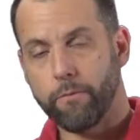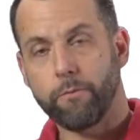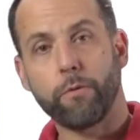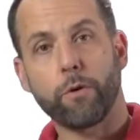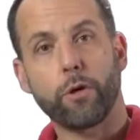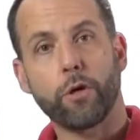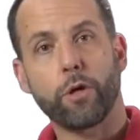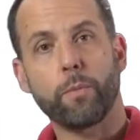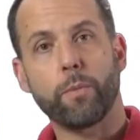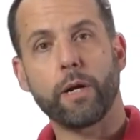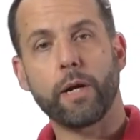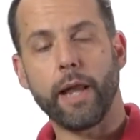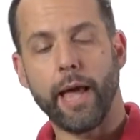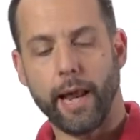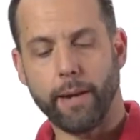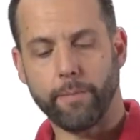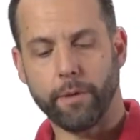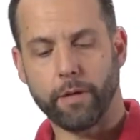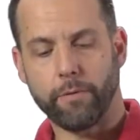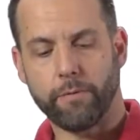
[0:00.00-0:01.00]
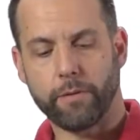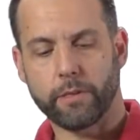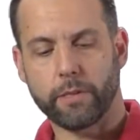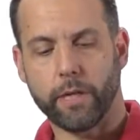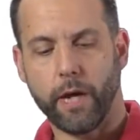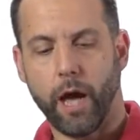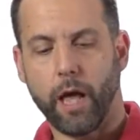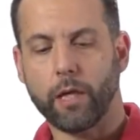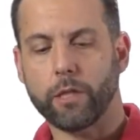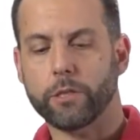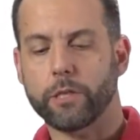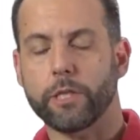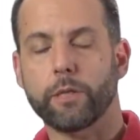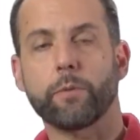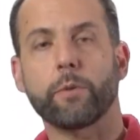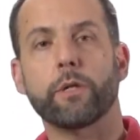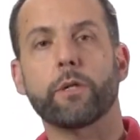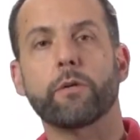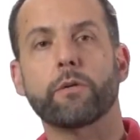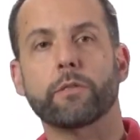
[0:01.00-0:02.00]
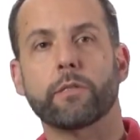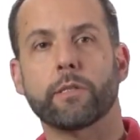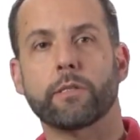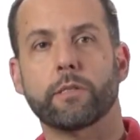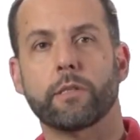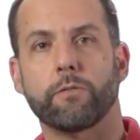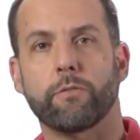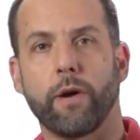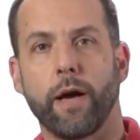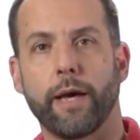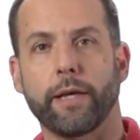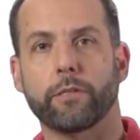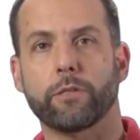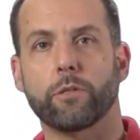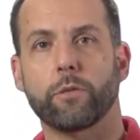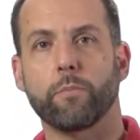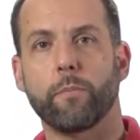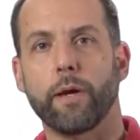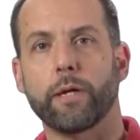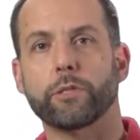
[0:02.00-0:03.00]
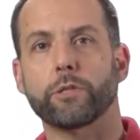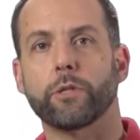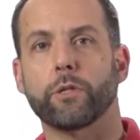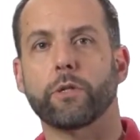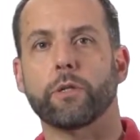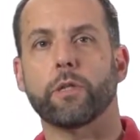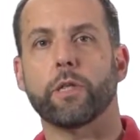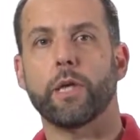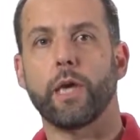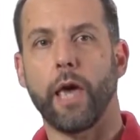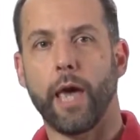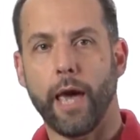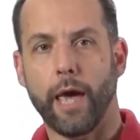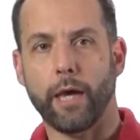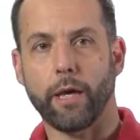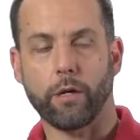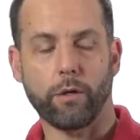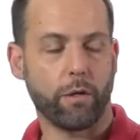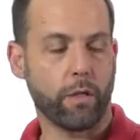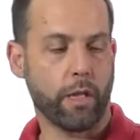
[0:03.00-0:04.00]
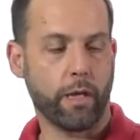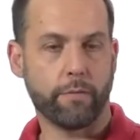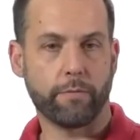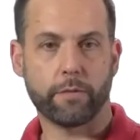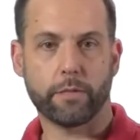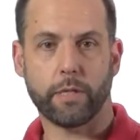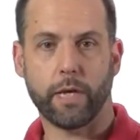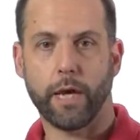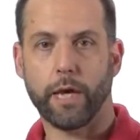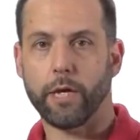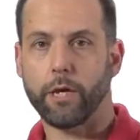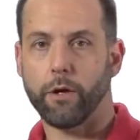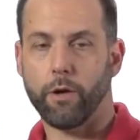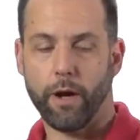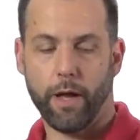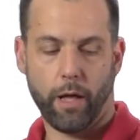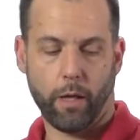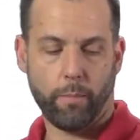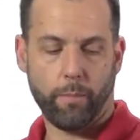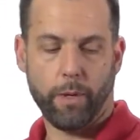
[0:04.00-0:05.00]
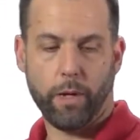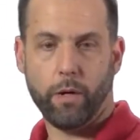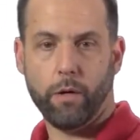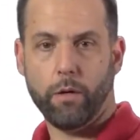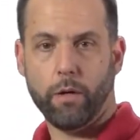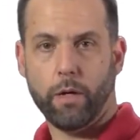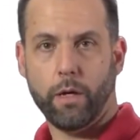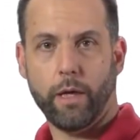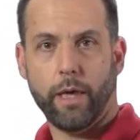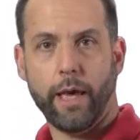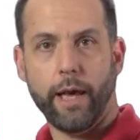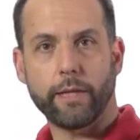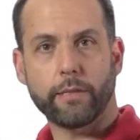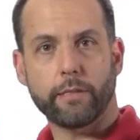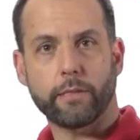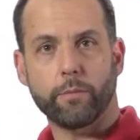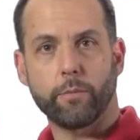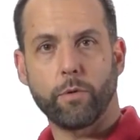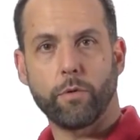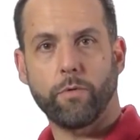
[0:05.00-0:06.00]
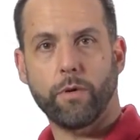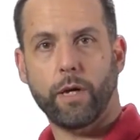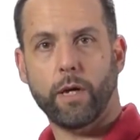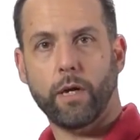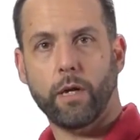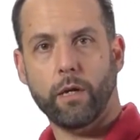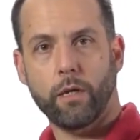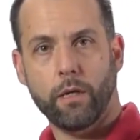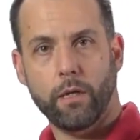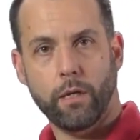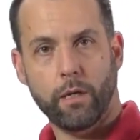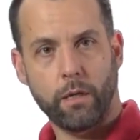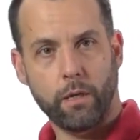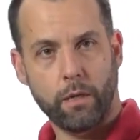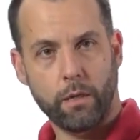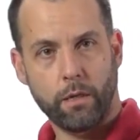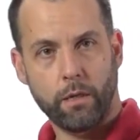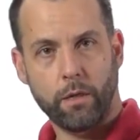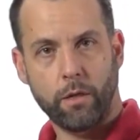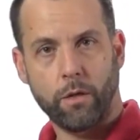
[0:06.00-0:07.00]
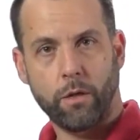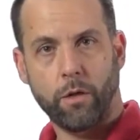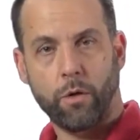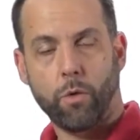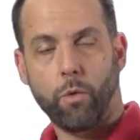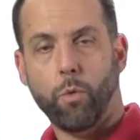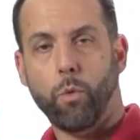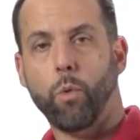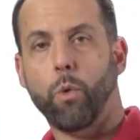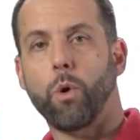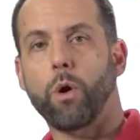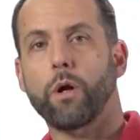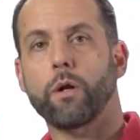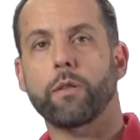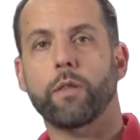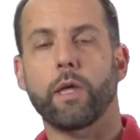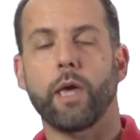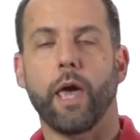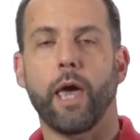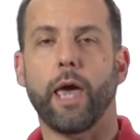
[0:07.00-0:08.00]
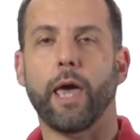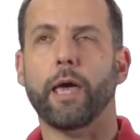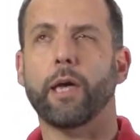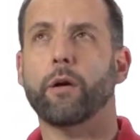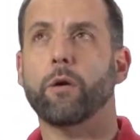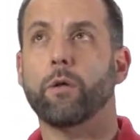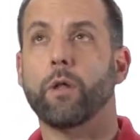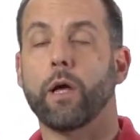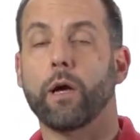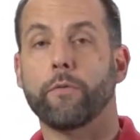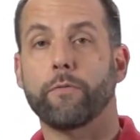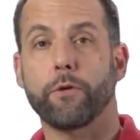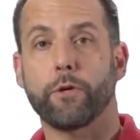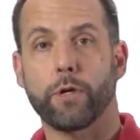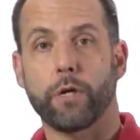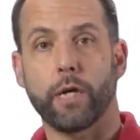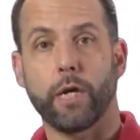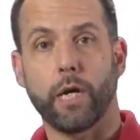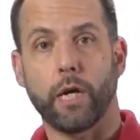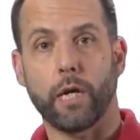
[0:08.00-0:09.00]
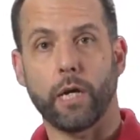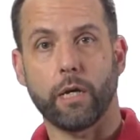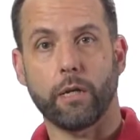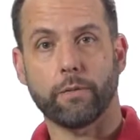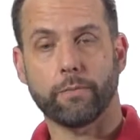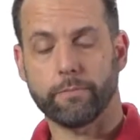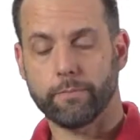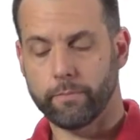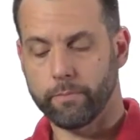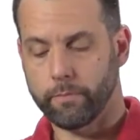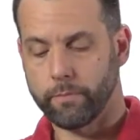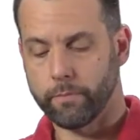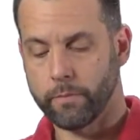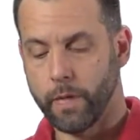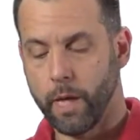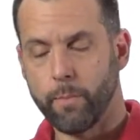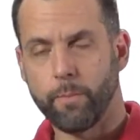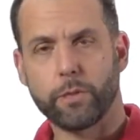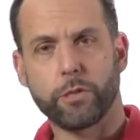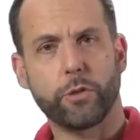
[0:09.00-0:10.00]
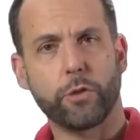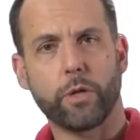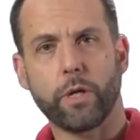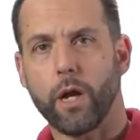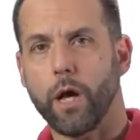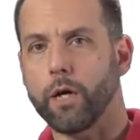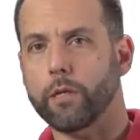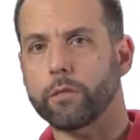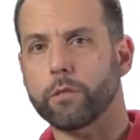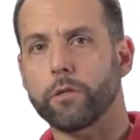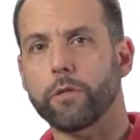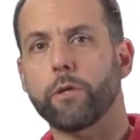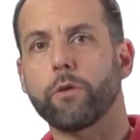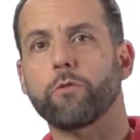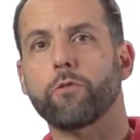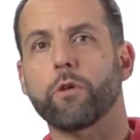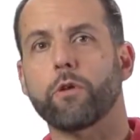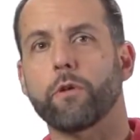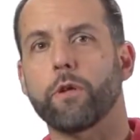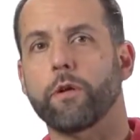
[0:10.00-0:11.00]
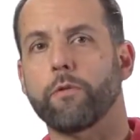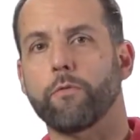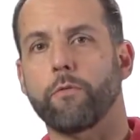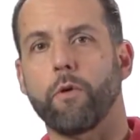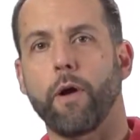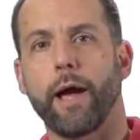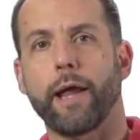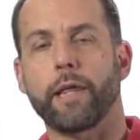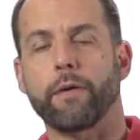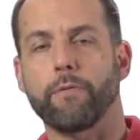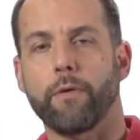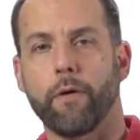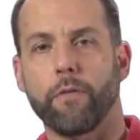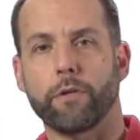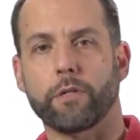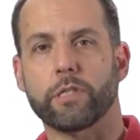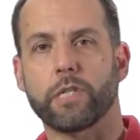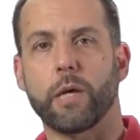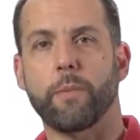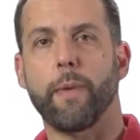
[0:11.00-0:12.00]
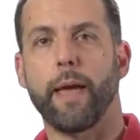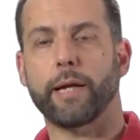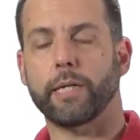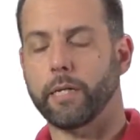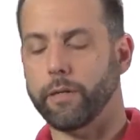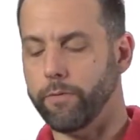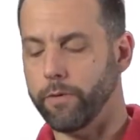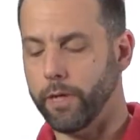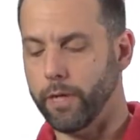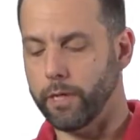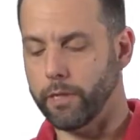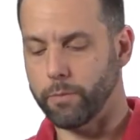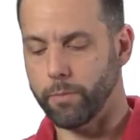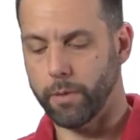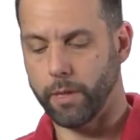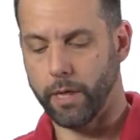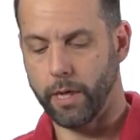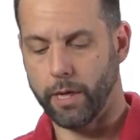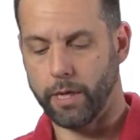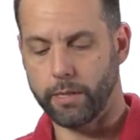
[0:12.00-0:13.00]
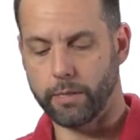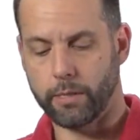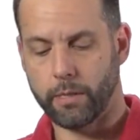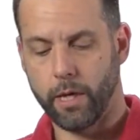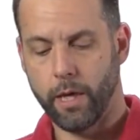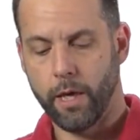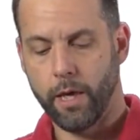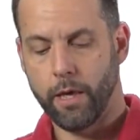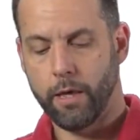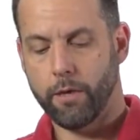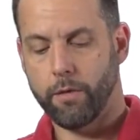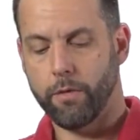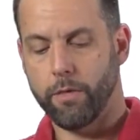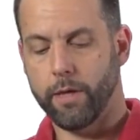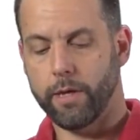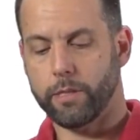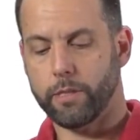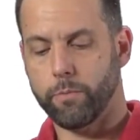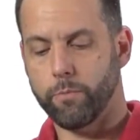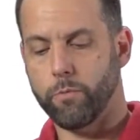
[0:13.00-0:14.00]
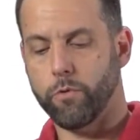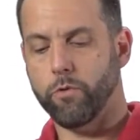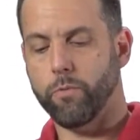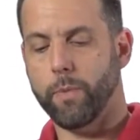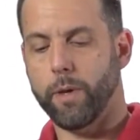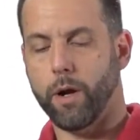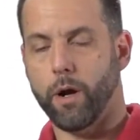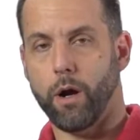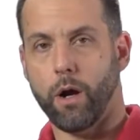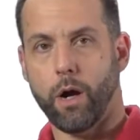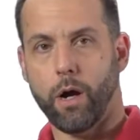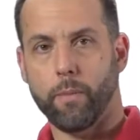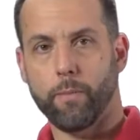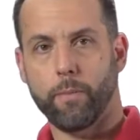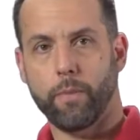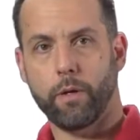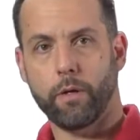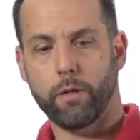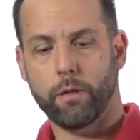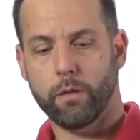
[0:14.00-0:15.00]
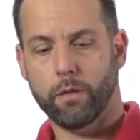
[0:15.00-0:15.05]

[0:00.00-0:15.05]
for human anatomy and physiology, you would use this device to measure the angle of, say, your elbow as it's moving, or the angle of your knee. But you can also use it in a variety of other STEM activities, because this movement arm